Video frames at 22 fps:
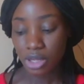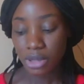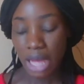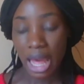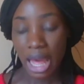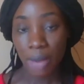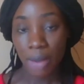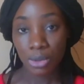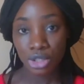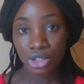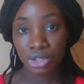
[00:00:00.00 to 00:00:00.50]

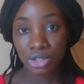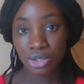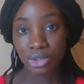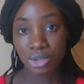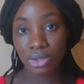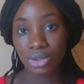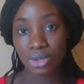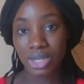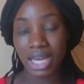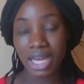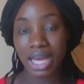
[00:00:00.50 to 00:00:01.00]
want you to
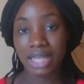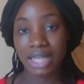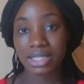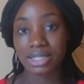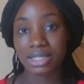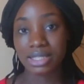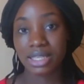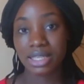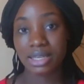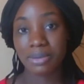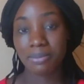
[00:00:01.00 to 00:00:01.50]
look
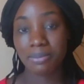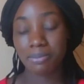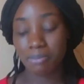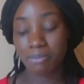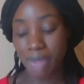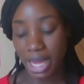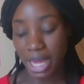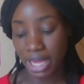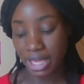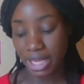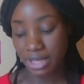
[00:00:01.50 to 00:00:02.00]
at
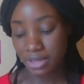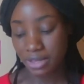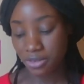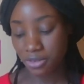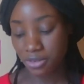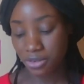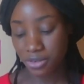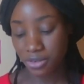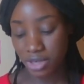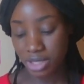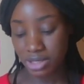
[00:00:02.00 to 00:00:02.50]
the
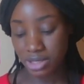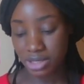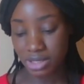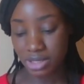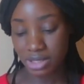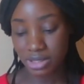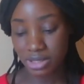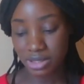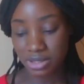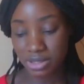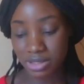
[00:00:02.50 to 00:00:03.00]

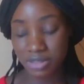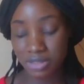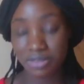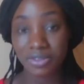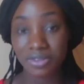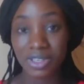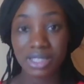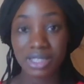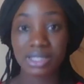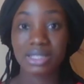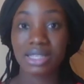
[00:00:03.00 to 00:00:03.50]

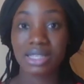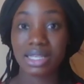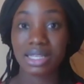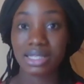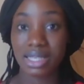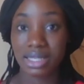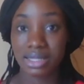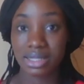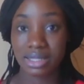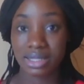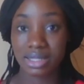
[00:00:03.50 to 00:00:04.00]
first
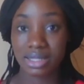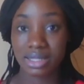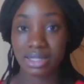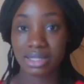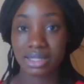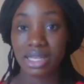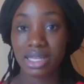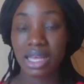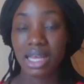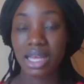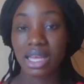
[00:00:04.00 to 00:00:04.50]

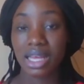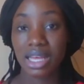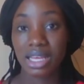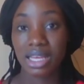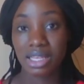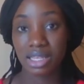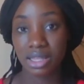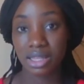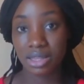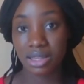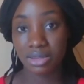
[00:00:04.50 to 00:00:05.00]
sentences in
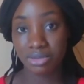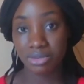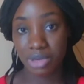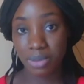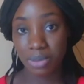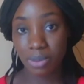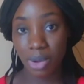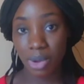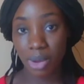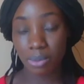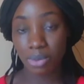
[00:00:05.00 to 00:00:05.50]
the
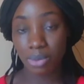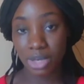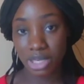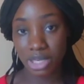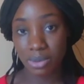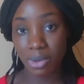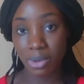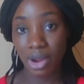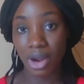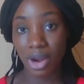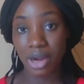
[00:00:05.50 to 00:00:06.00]
three body
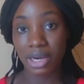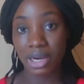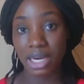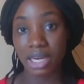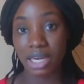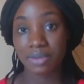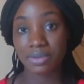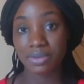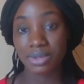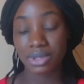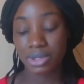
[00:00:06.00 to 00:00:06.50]

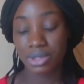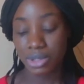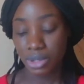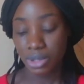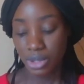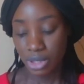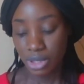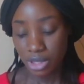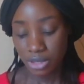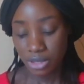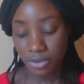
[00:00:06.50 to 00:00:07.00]
paragraphs.
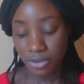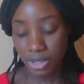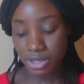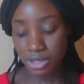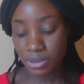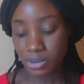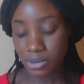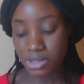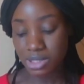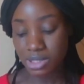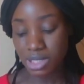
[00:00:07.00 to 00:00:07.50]
The
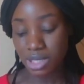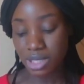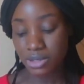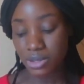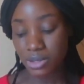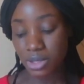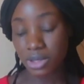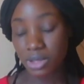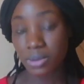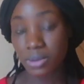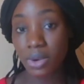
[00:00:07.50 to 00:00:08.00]
first one says,
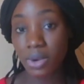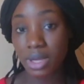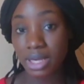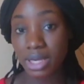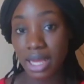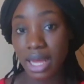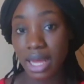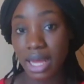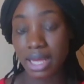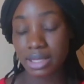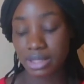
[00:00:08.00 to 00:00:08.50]
on the one
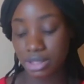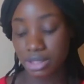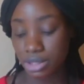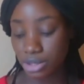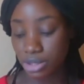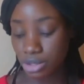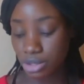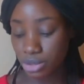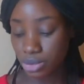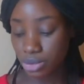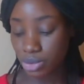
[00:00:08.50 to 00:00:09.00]
hand,
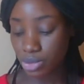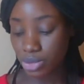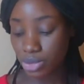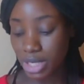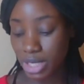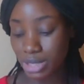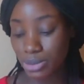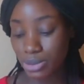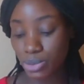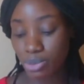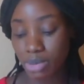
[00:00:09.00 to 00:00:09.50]

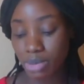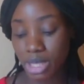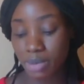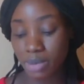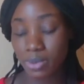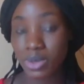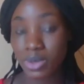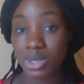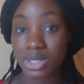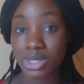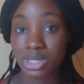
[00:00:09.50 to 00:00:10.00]
children who
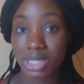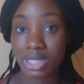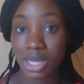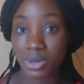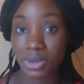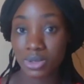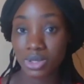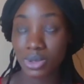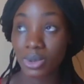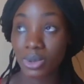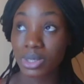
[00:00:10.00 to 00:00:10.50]
make personal
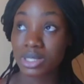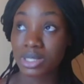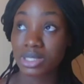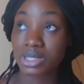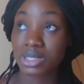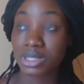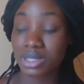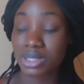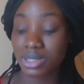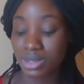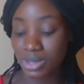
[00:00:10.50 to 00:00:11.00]

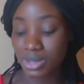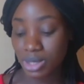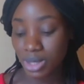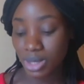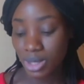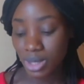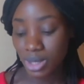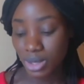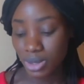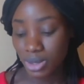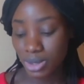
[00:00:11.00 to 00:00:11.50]
choices
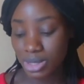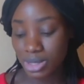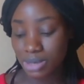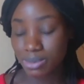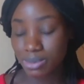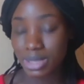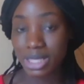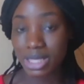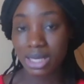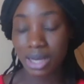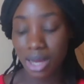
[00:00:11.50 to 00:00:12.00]
could
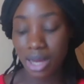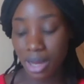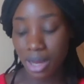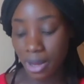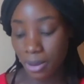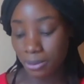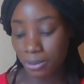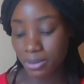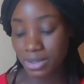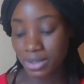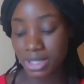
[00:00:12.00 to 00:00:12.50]

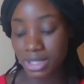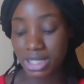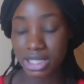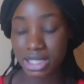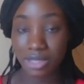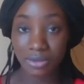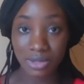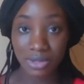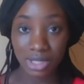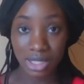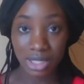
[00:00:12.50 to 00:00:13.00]
become
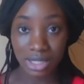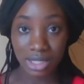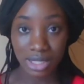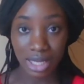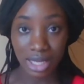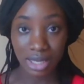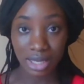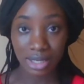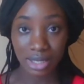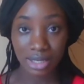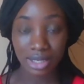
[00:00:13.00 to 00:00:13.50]

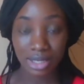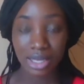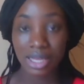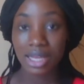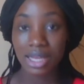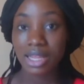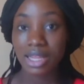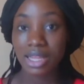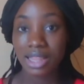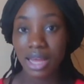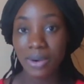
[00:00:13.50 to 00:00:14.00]
self-centered.
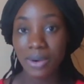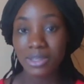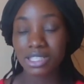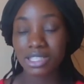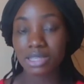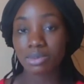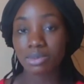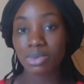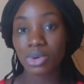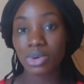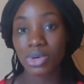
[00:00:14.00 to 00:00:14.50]
That was
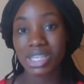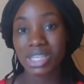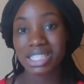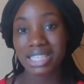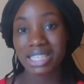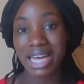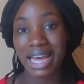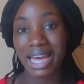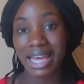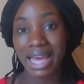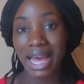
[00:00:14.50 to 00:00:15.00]
the point
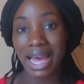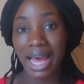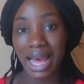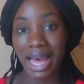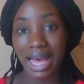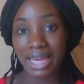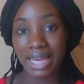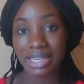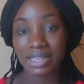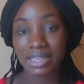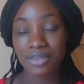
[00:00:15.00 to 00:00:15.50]
I
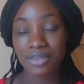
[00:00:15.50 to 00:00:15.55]
had